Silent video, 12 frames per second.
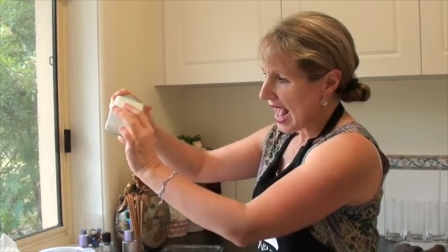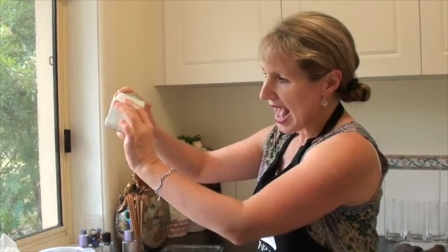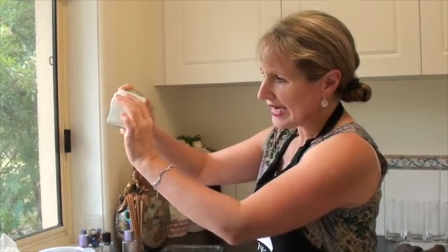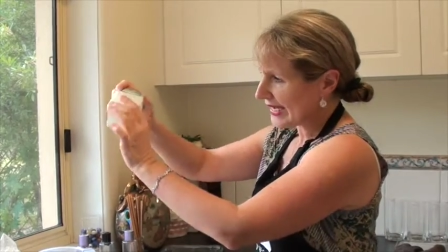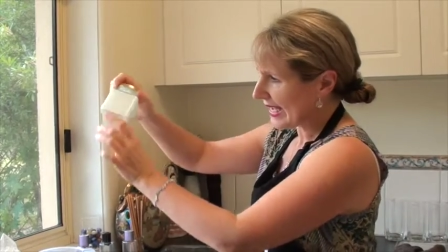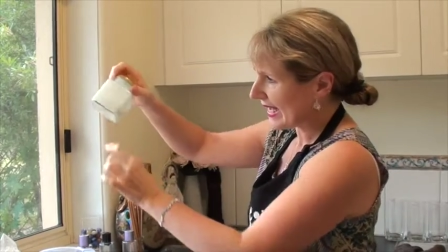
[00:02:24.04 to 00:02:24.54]

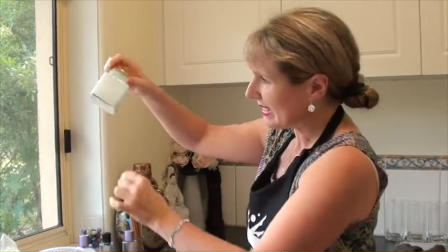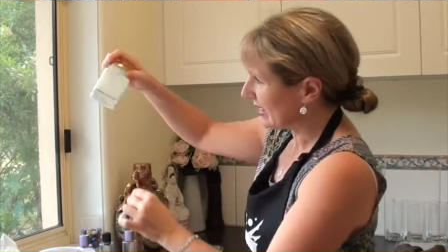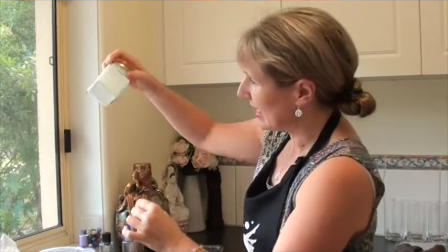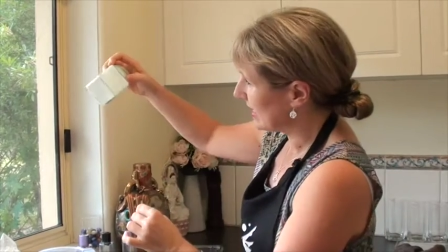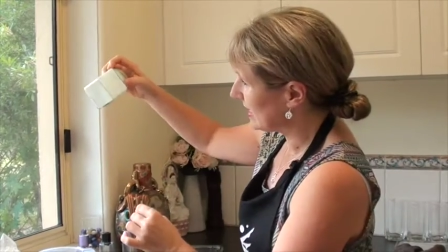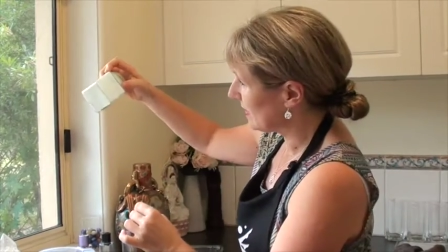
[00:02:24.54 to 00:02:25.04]
at a guess,
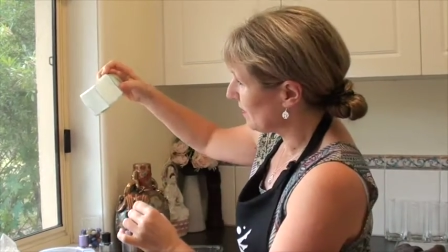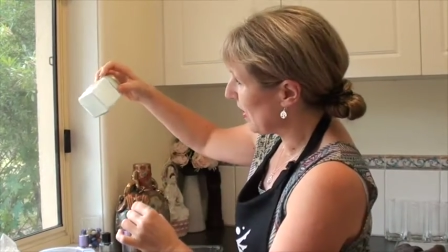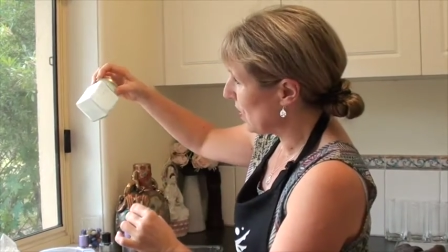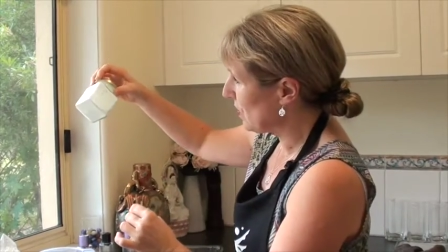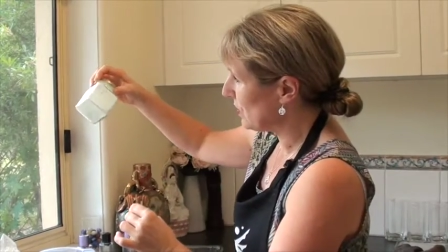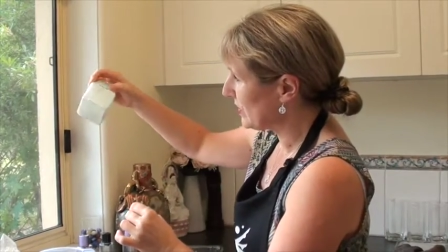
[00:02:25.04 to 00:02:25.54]
I
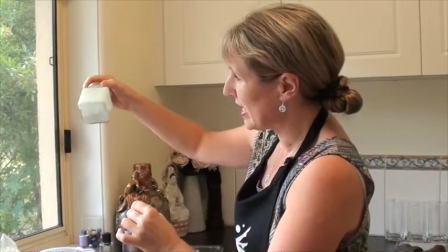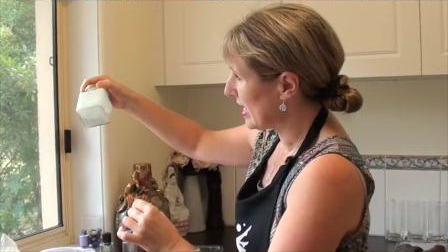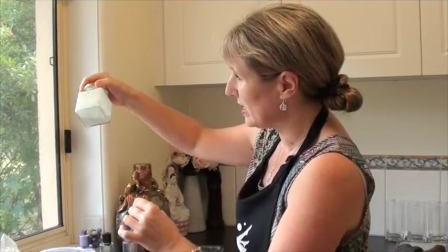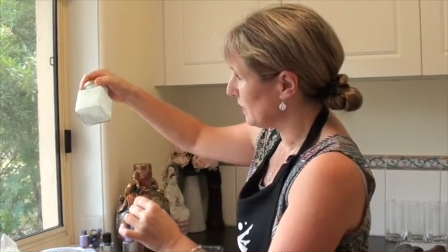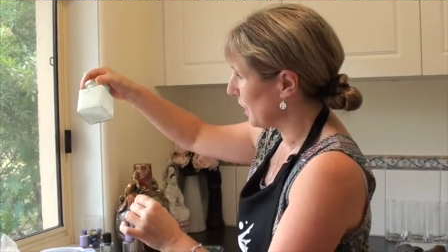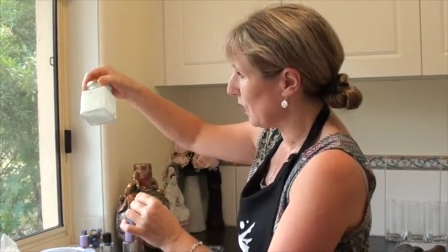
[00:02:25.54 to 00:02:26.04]
suppose
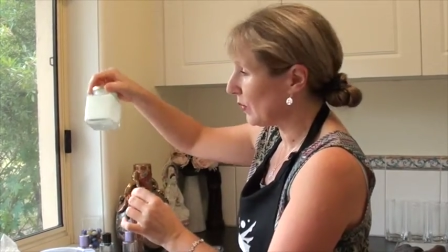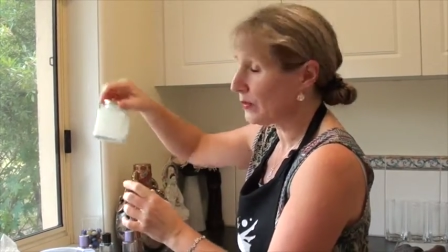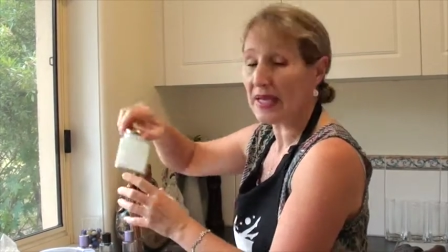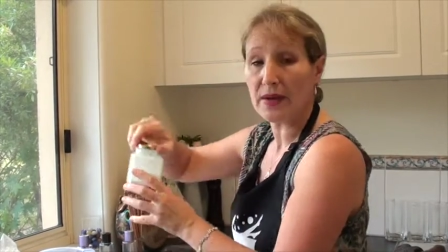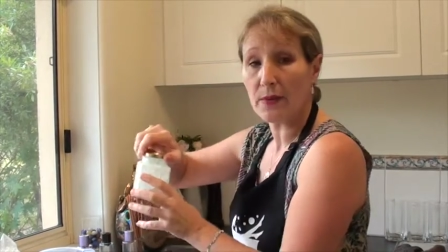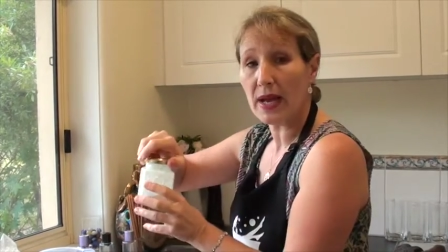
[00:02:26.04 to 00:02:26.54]
that's
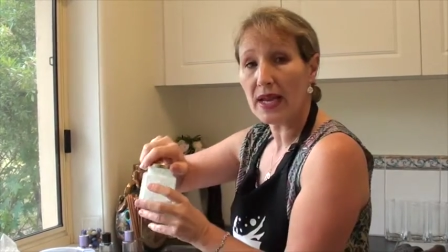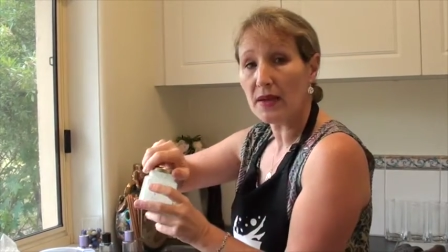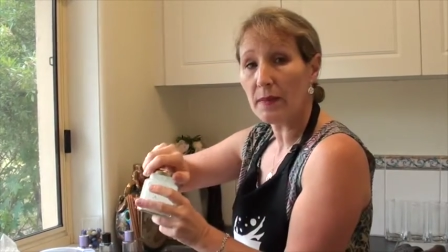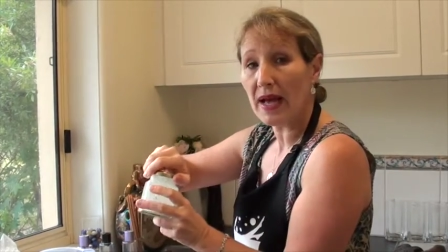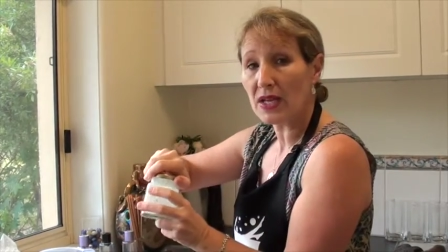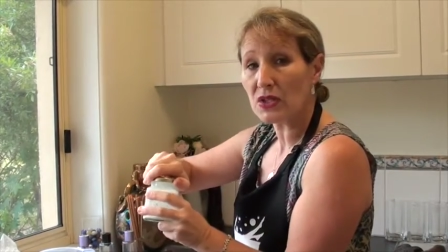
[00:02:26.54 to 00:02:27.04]
probably around
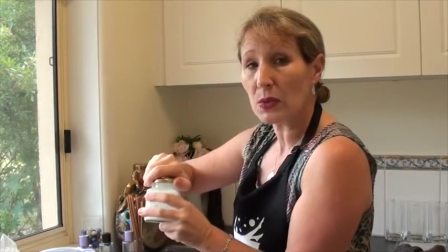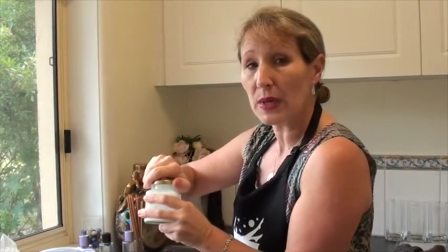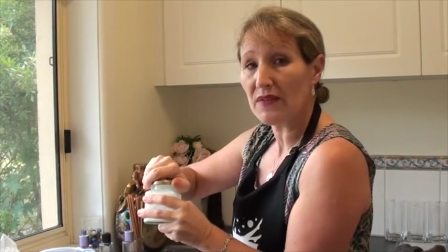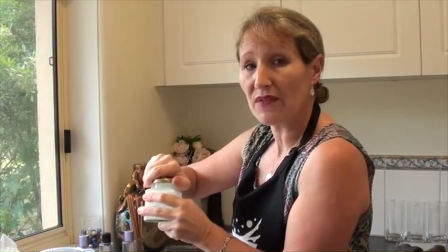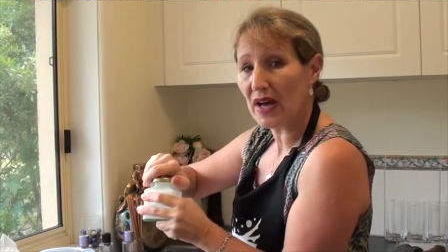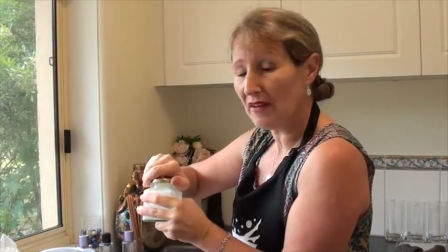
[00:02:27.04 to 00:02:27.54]
about
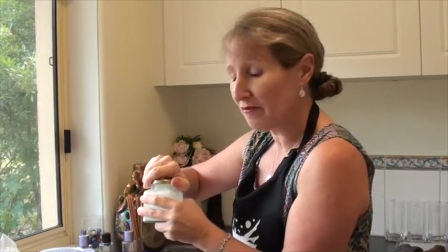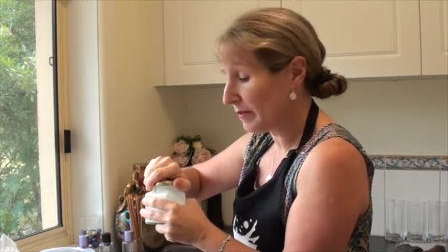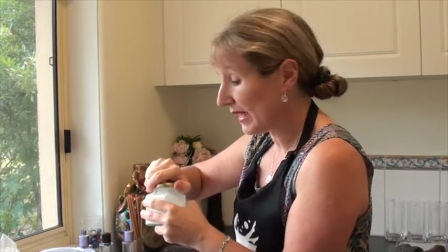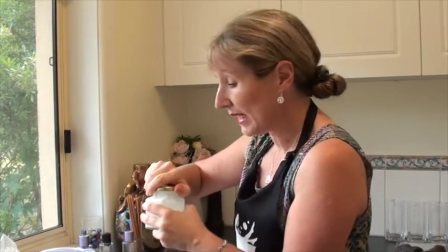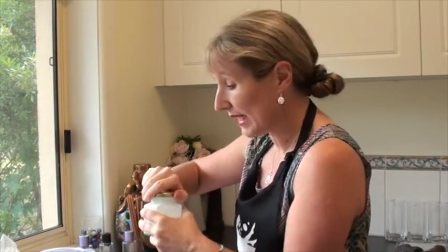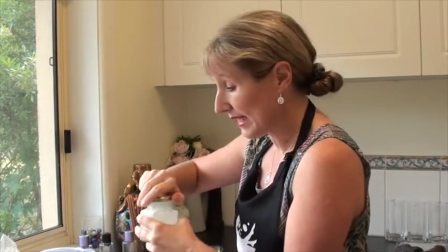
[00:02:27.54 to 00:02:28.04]
25
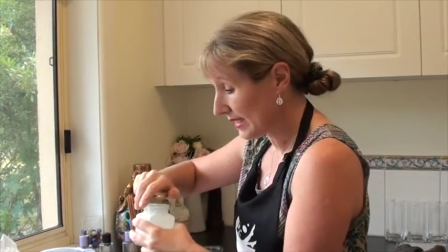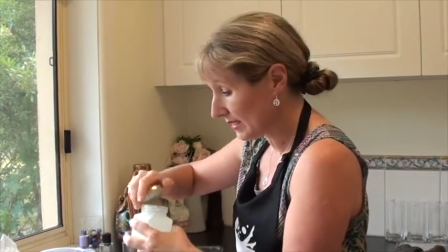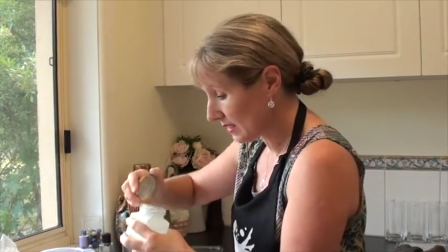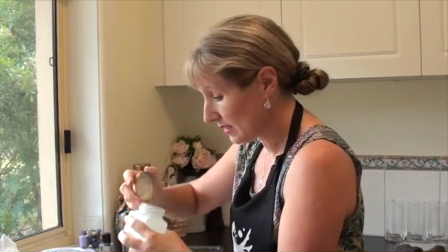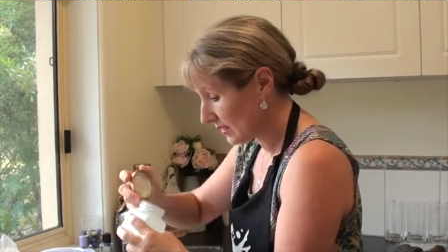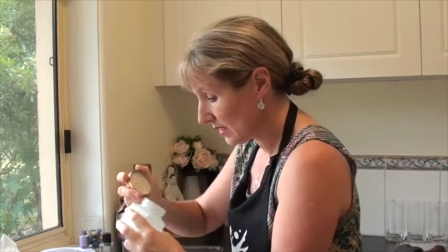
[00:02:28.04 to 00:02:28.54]

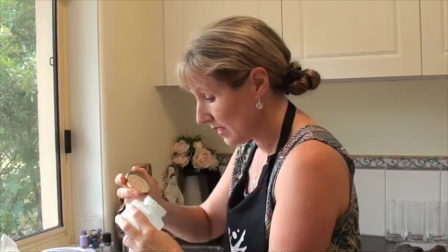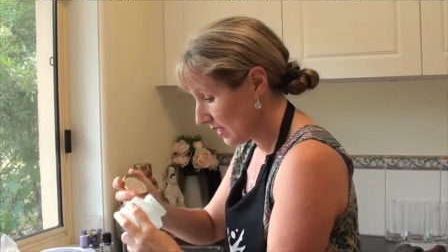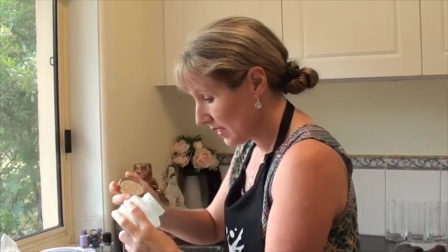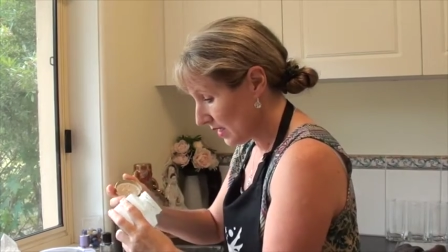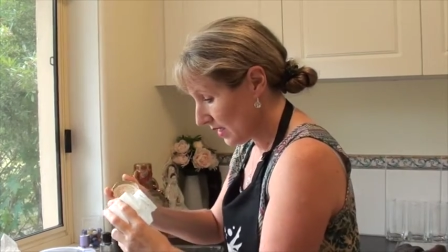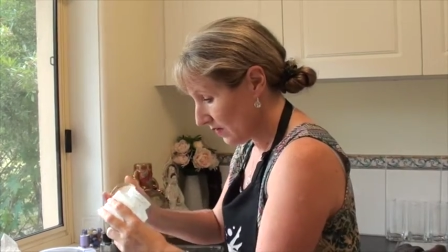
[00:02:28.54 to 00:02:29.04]
millilitres
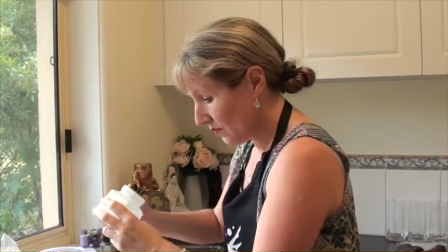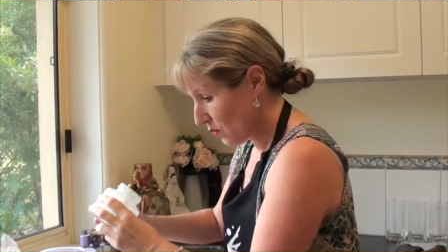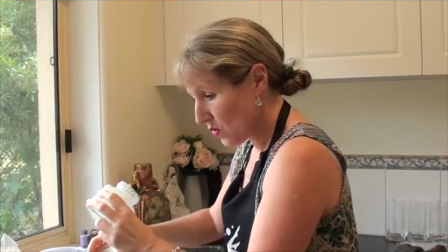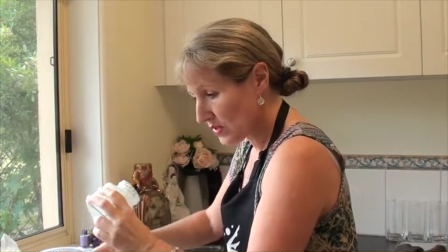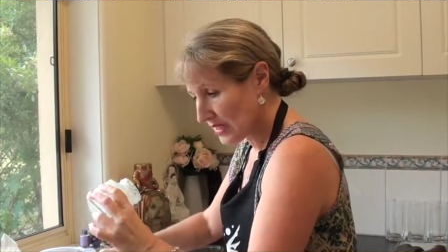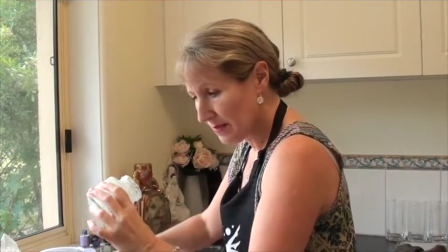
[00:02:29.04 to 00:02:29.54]
of
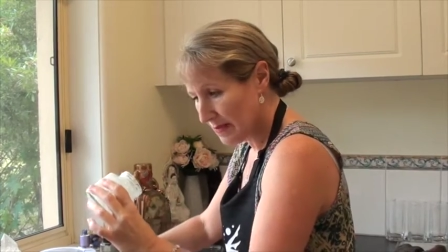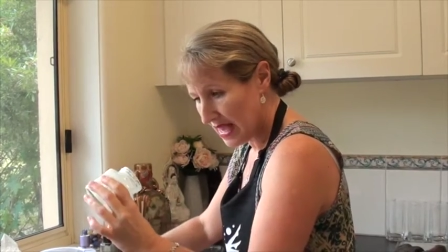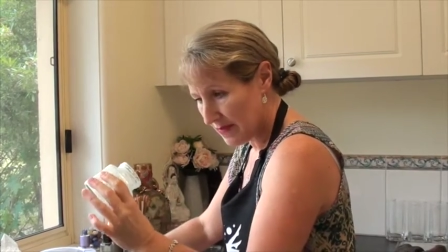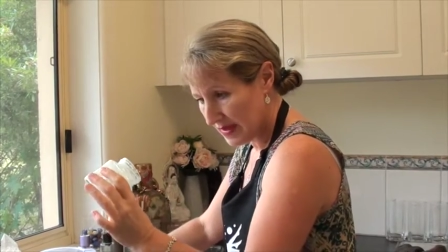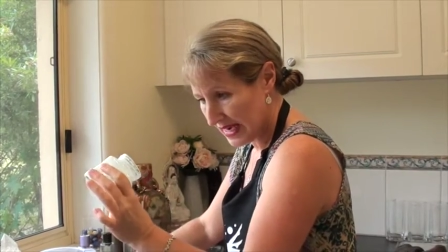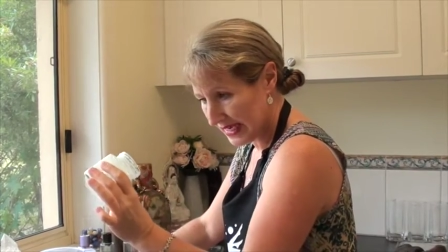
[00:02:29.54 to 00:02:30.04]
water,
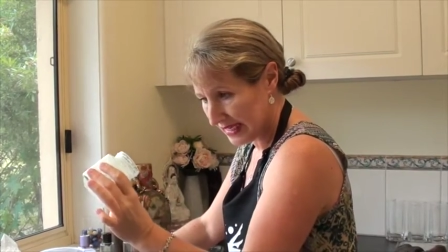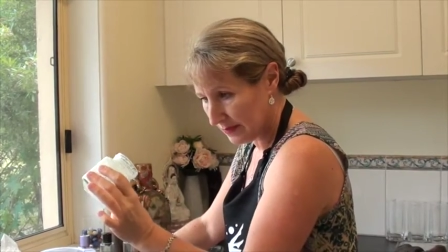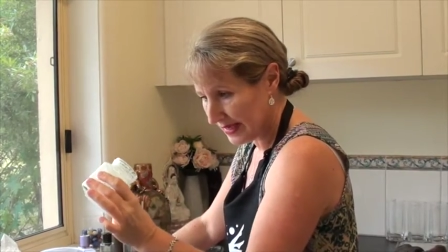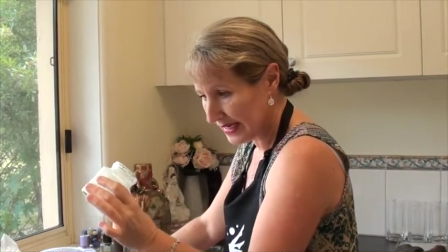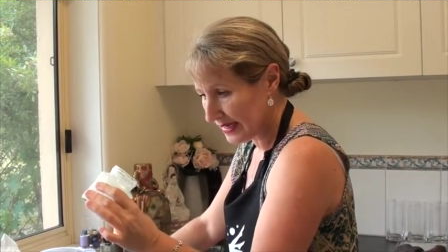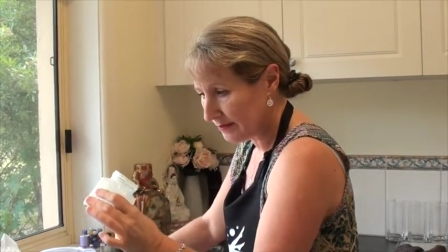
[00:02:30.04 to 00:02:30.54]
maybe a little
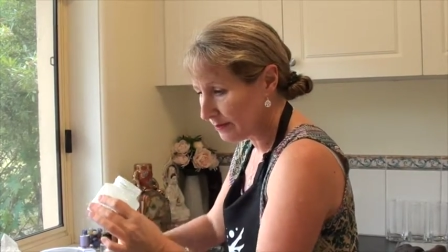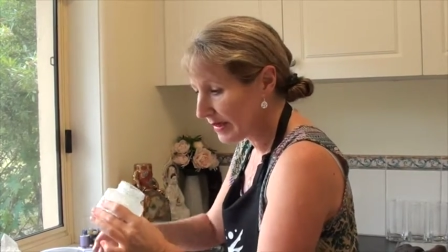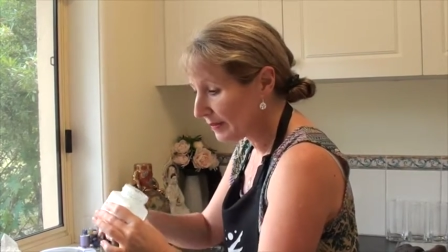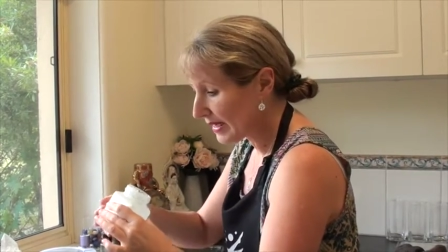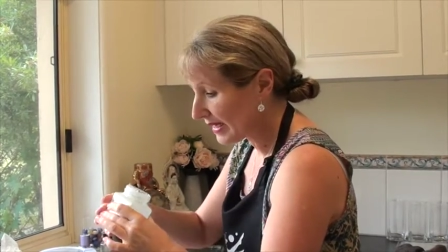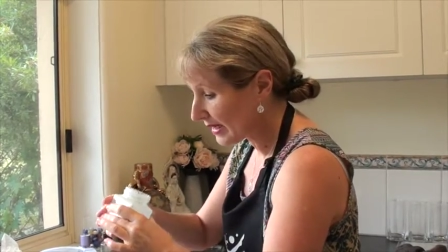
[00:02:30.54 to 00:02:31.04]
bit,
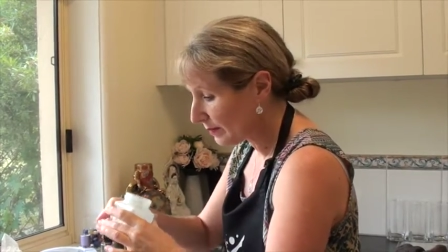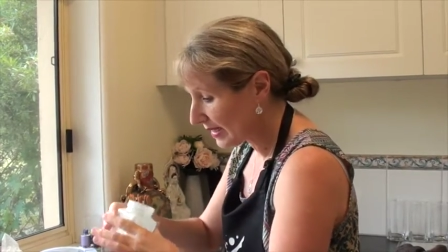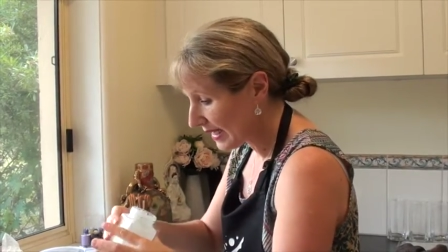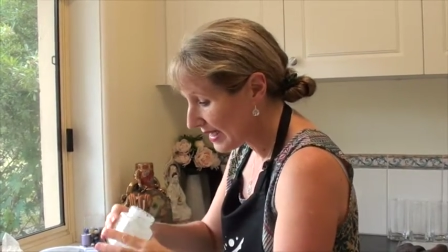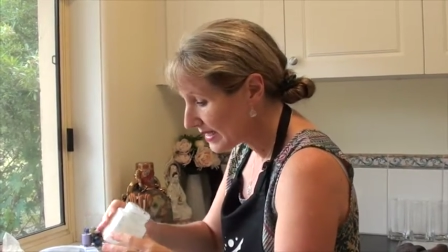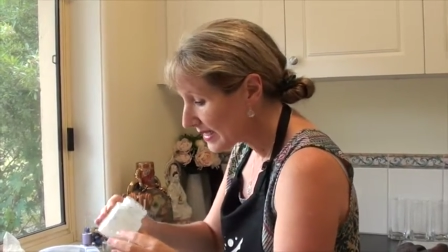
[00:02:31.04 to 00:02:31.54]
maybe a little
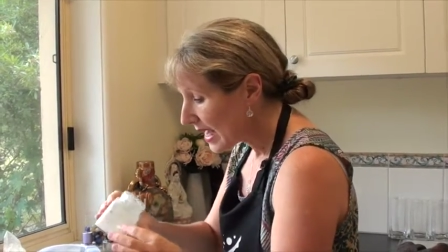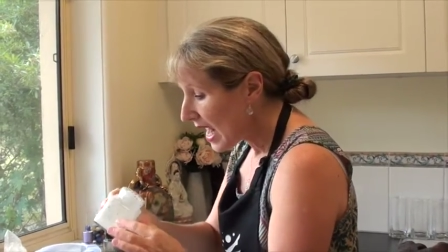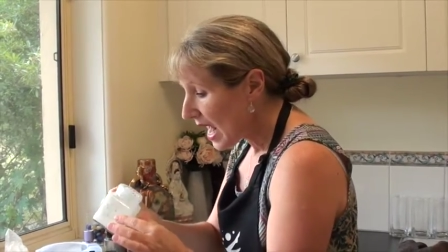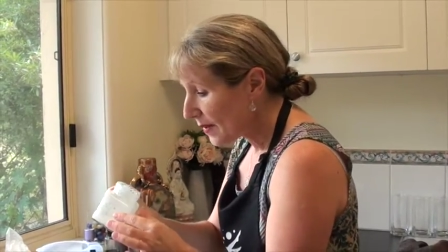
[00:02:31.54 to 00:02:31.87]
bit less.